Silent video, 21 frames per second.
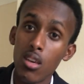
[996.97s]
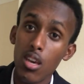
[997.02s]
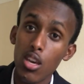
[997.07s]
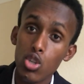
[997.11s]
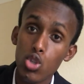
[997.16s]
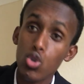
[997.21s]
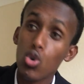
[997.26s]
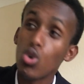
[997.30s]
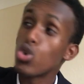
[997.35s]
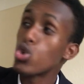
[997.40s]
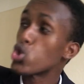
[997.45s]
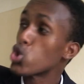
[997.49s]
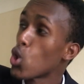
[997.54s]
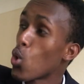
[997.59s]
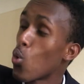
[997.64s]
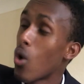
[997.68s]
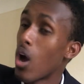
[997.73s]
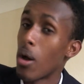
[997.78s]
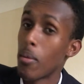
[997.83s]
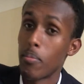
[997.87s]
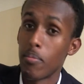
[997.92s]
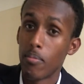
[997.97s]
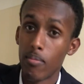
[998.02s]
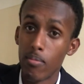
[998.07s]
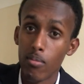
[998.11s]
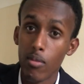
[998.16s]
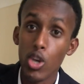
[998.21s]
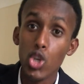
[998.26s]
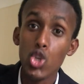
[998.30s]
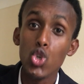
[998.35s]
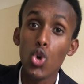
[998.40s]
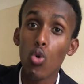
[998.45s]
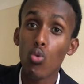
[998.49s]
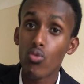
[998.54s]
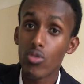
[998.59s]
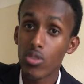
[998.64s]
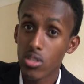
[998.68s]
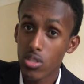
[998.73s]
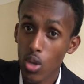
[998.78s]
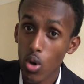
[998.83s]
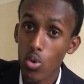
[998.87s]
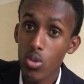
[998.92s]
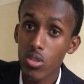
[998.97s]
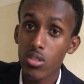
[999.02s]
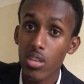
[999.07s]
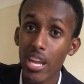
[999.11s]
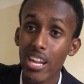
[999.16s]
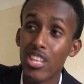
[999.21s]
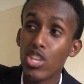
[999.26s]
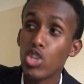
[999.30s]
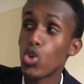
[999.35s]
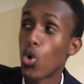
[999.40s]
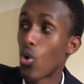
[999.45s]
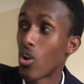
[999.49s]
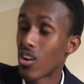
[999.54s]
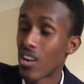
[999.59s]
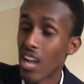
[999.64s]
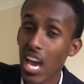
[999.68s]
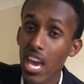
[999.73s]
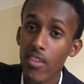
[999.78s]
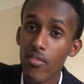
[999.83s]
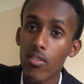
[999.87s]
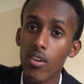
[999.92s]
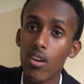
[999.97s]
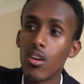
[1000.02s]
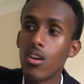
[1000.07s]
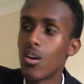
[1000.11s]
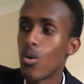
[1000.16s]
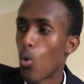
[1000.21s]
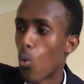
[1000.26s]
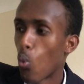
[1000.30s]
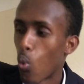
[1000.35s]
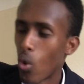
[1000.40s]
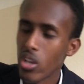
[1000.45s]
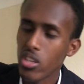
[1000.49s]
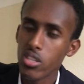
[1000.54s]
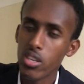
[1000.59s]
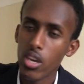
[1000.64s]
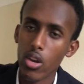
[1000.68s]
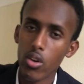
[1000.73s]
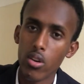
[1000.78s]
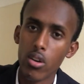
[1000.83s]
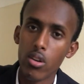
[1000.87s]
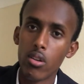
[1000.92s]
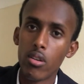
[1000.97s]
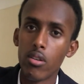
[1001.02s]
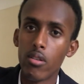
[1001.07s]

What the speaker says: is gonna show up in your results and in your life 1 year,